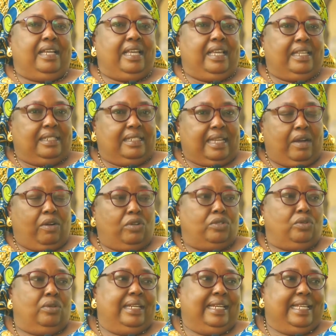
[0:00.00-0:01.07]
And I
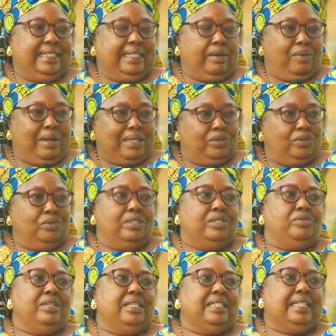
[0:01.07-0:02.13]
also learned the 1, 2,
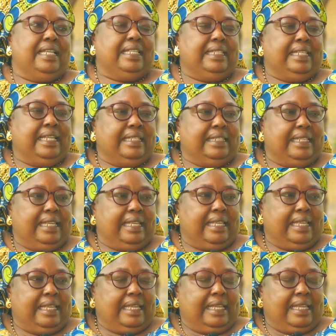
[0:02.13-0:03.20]
3s and then
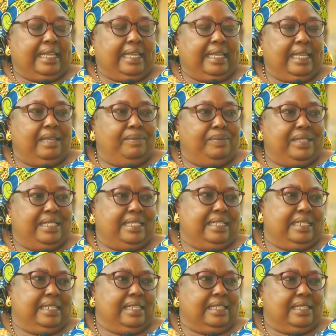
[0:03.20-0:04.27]
the
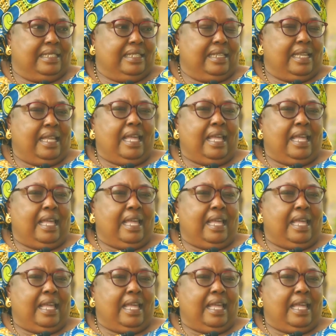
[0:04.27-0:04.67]
ABCDs.